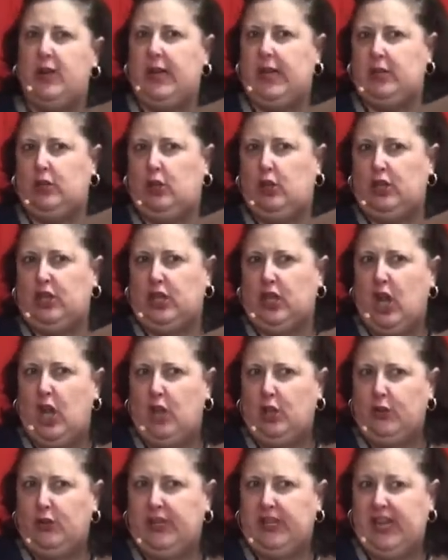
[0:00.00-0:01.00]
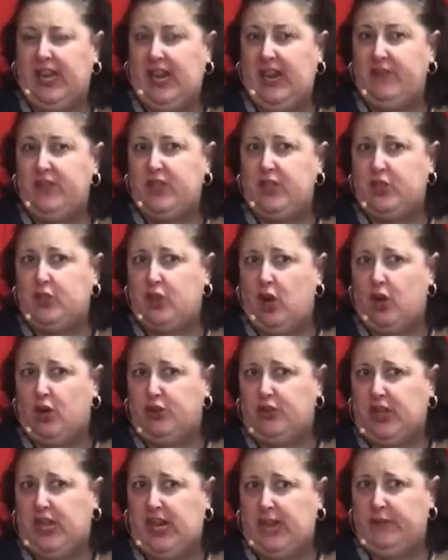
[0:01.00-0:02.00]
I get to look at the color of the canvas, the darker
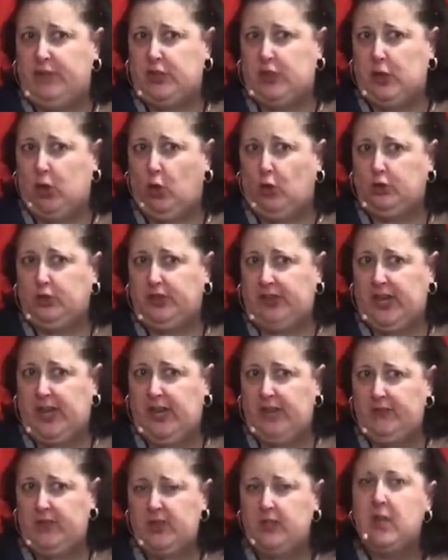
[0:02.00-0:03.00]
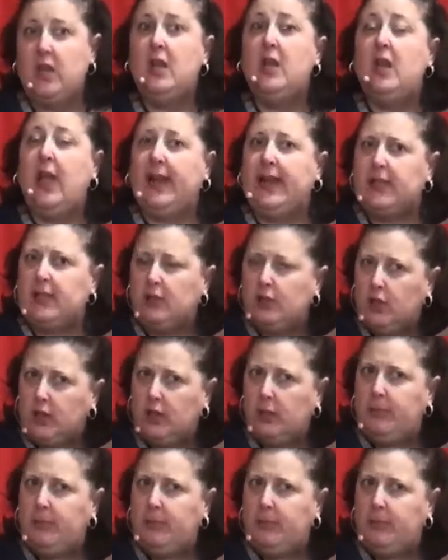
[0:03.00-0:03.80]
the canvas, the older the canvas. I get to look at